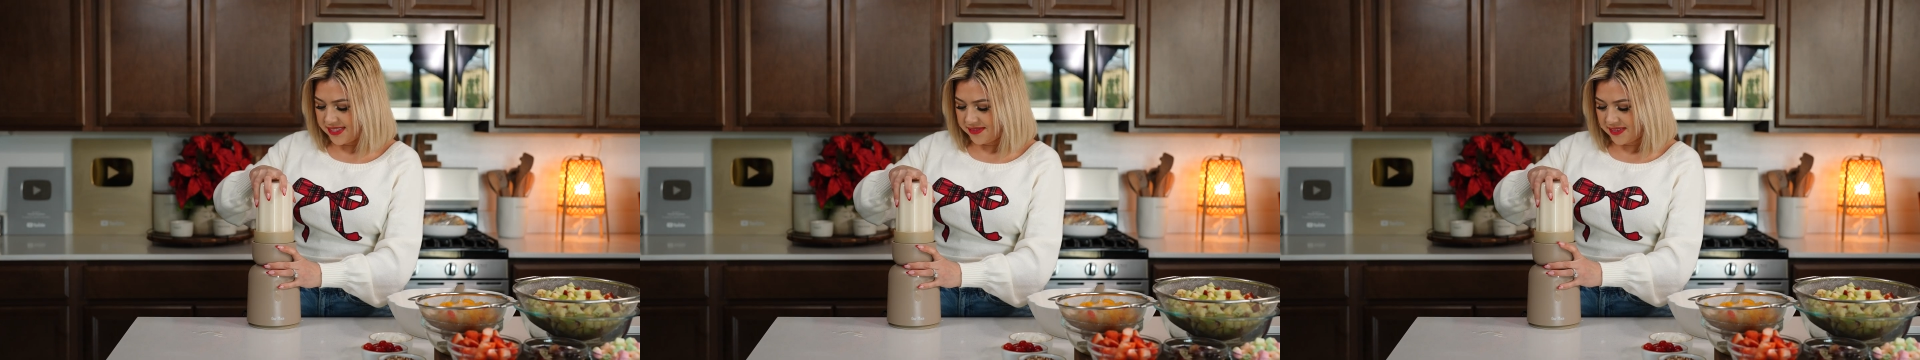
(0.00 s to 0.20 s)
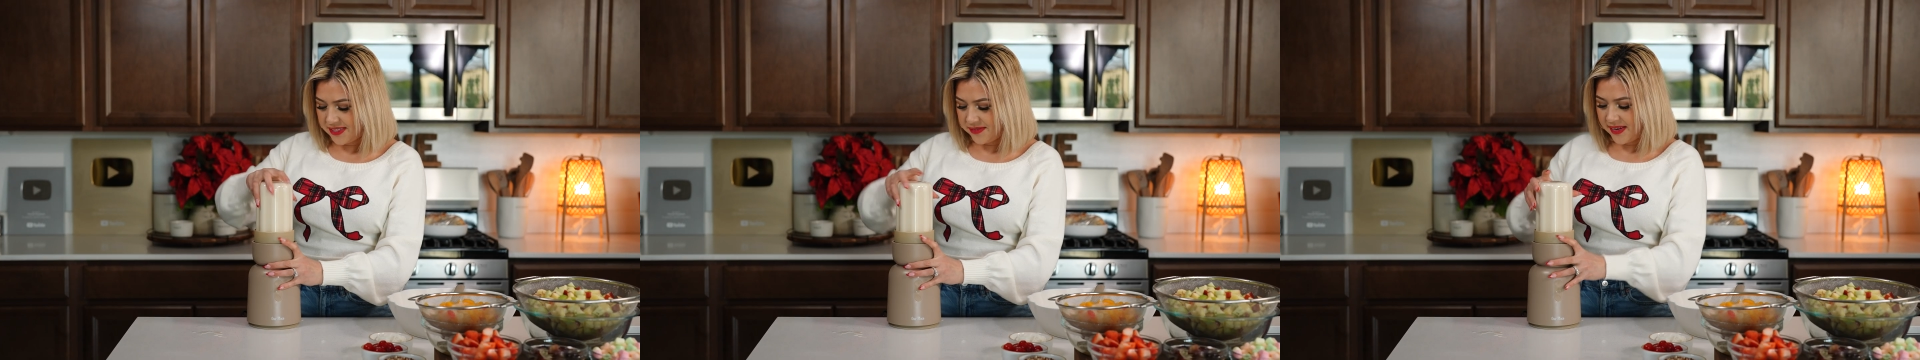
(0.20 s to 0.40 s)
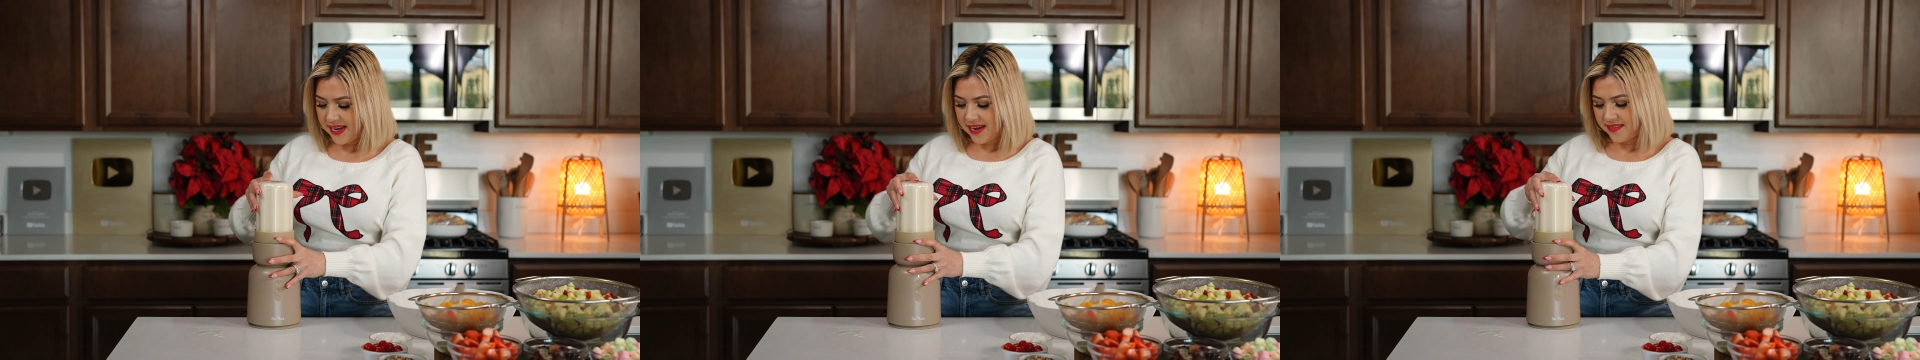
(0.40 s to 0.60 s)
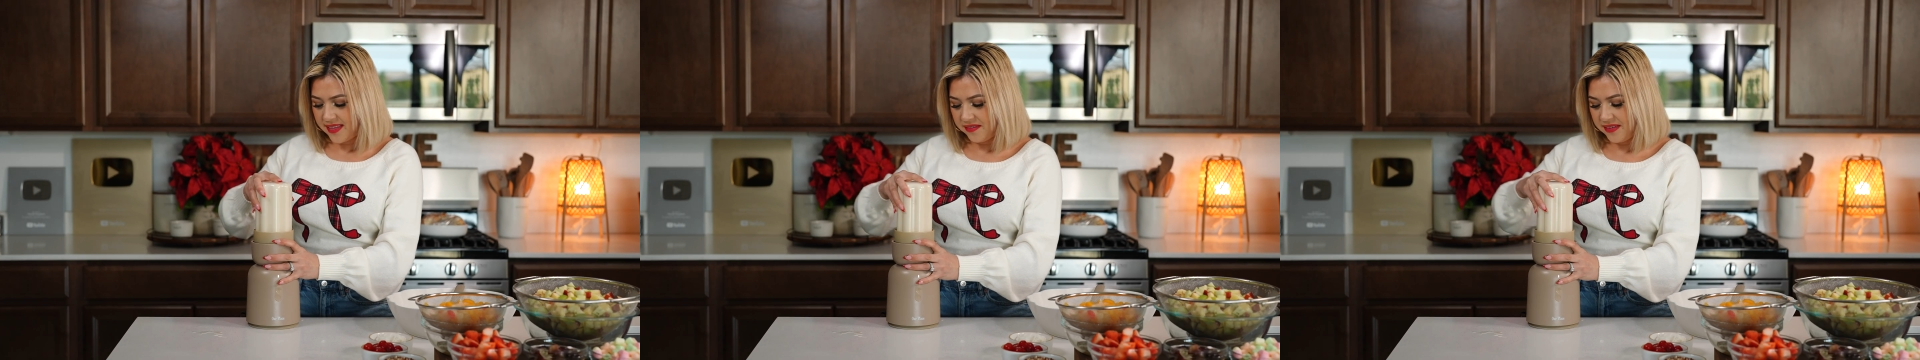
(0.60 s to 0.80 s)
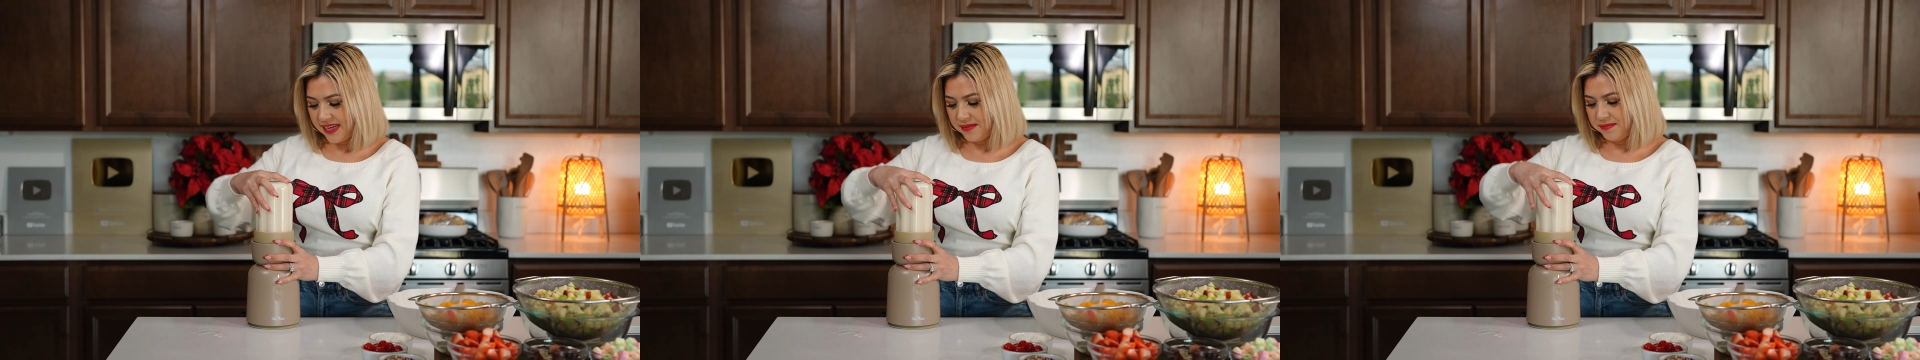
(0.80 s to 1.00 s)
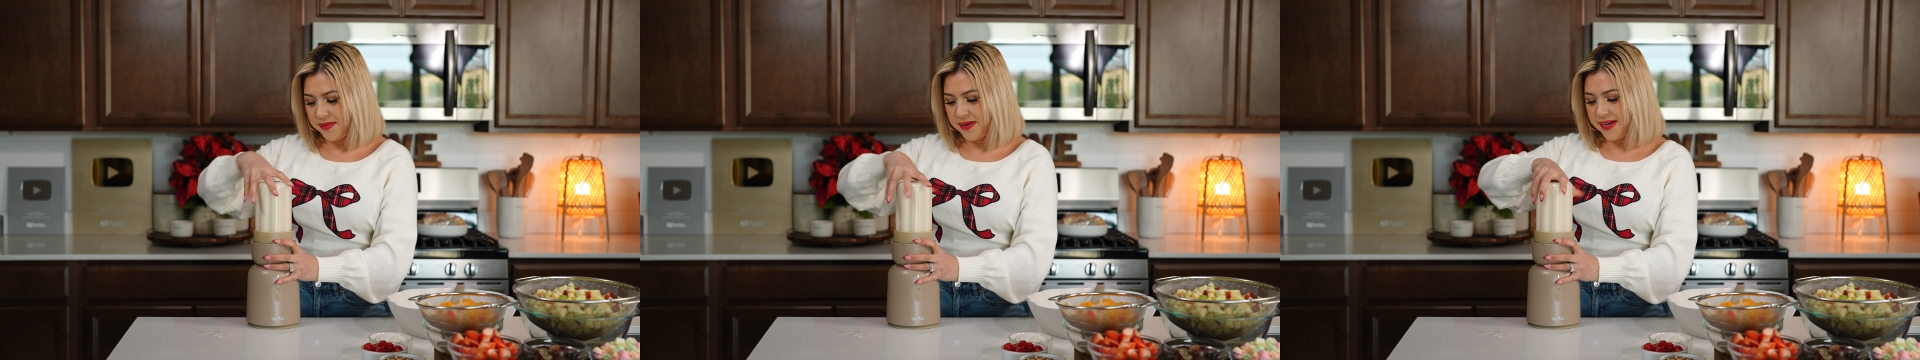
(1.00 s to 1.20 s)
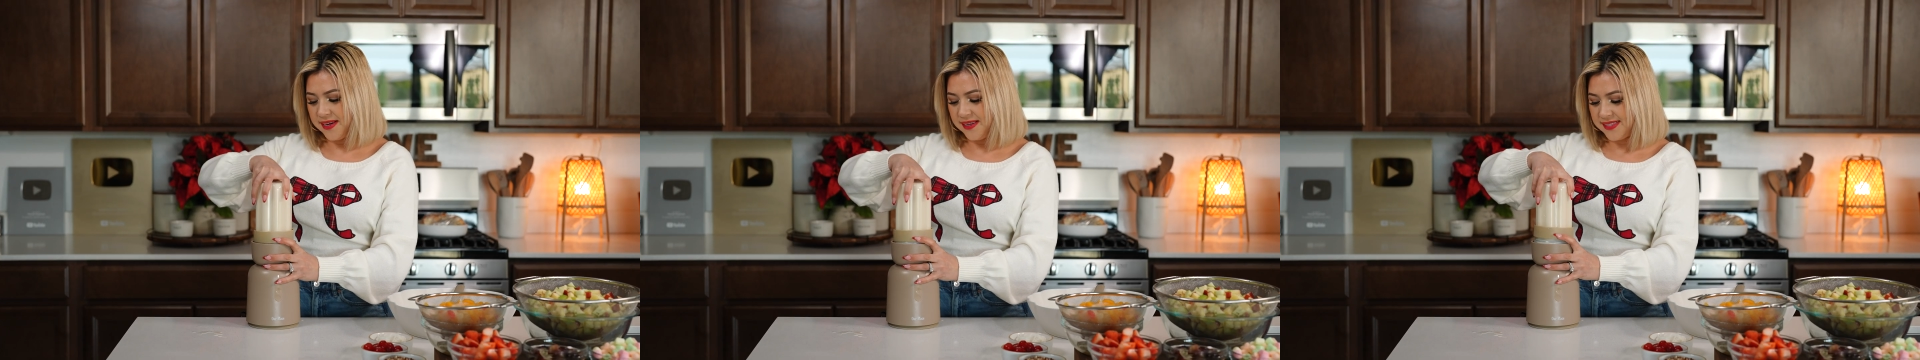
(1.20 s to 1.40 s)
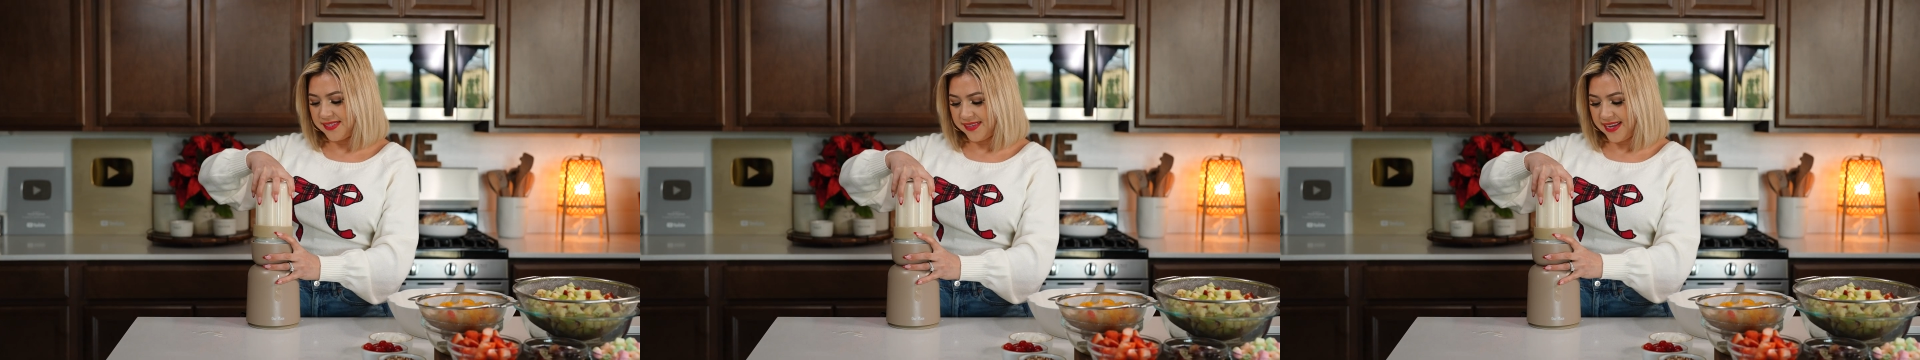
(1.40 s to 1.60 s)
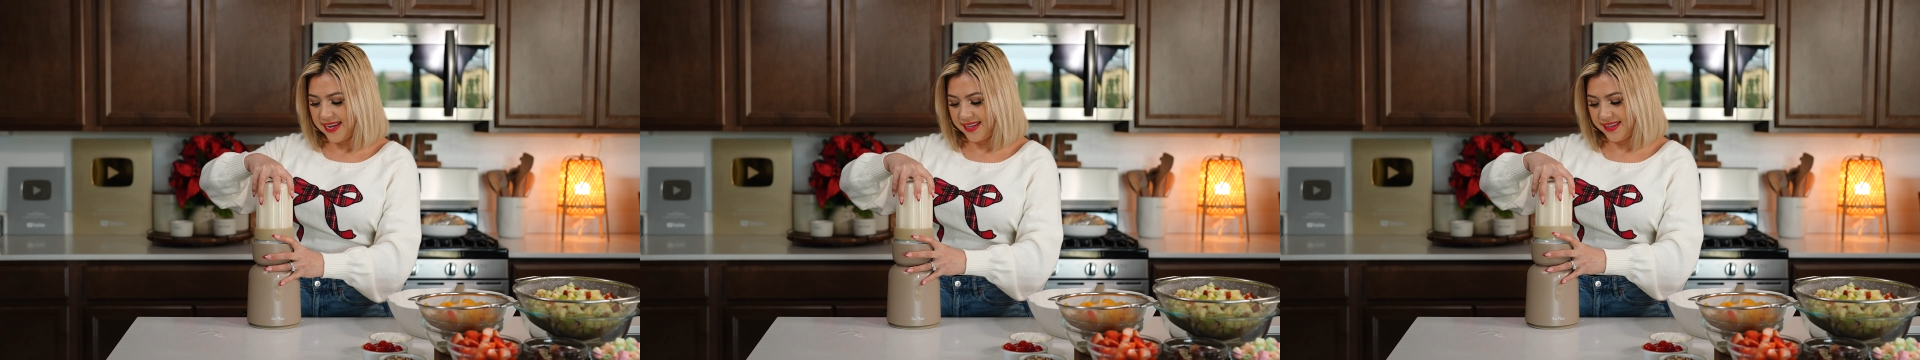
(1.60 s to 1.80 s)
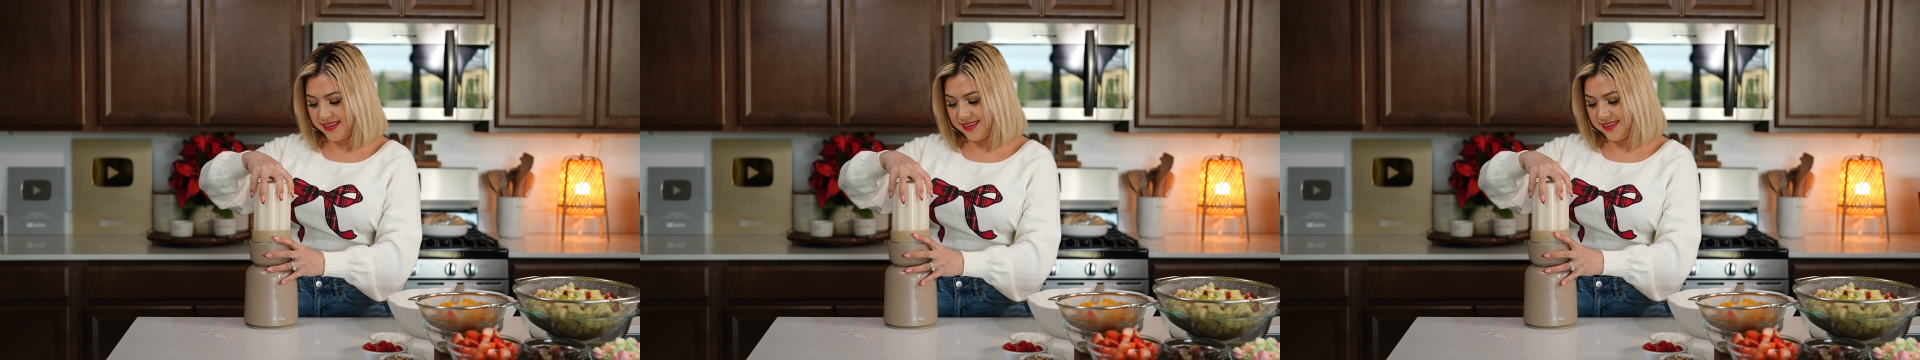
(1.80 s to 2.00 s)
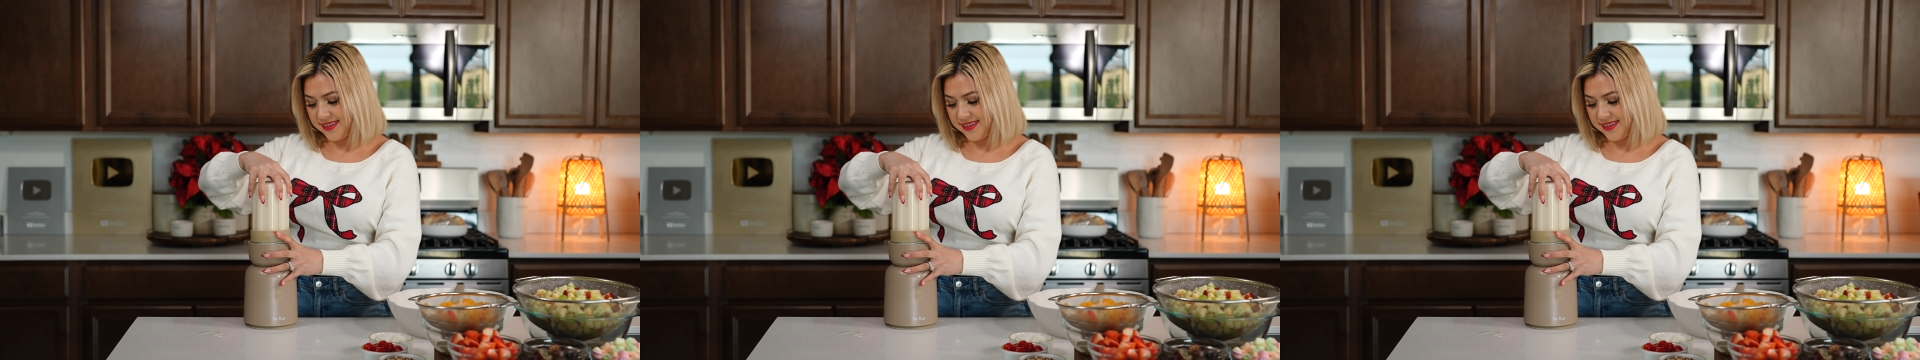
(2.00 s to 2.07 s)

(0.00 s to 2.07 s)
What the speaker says: so as we have that, we can put it all together.